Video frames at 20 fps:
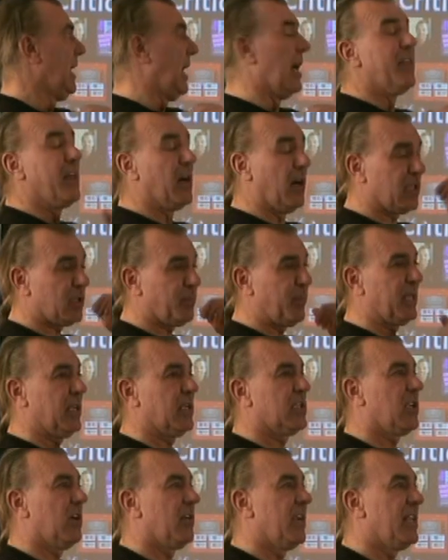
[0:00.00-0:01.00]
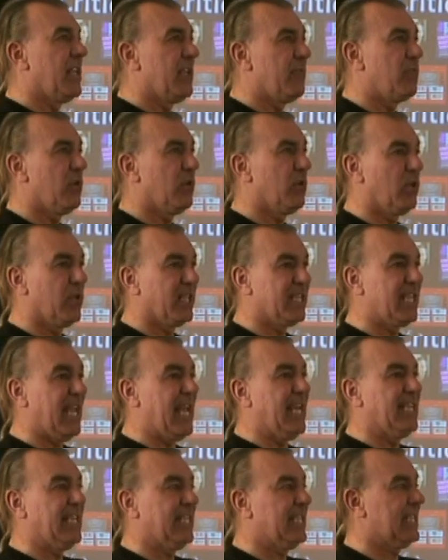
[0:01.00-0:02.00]
at the hospital, sorry, and they run all the
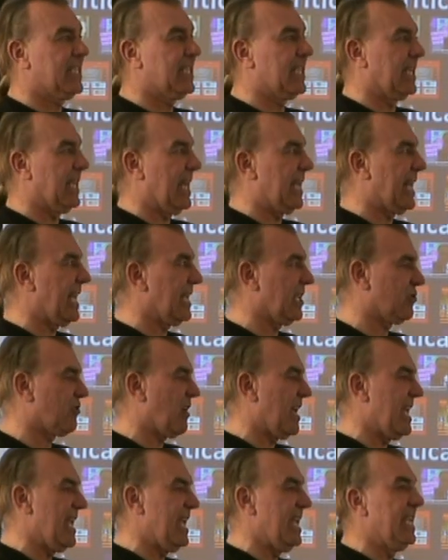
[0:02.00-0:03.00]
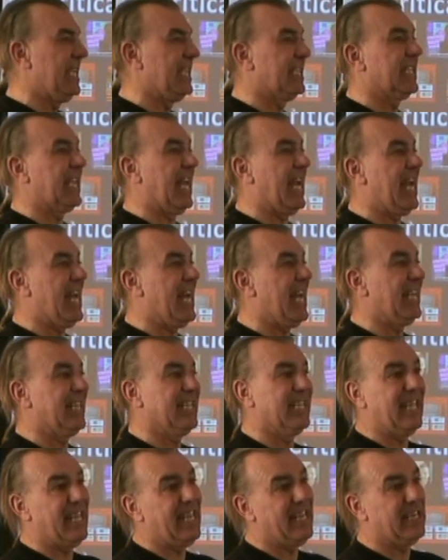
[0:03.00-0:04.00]
tests and x-rays,
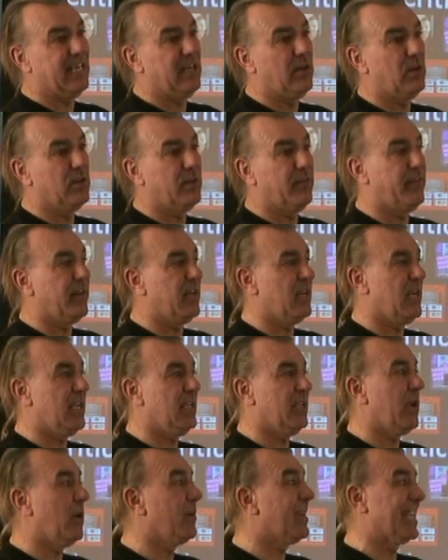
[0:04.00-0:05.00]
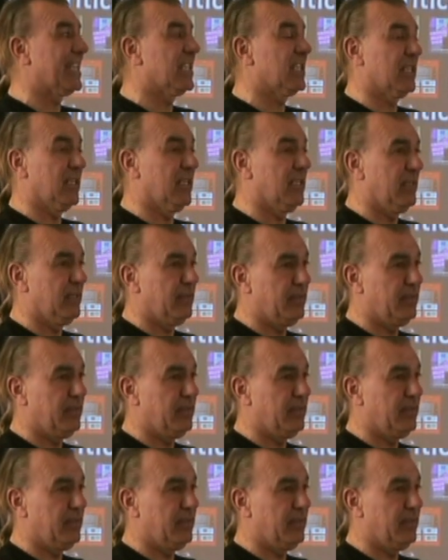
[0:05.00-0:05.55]
and they could find no cancer.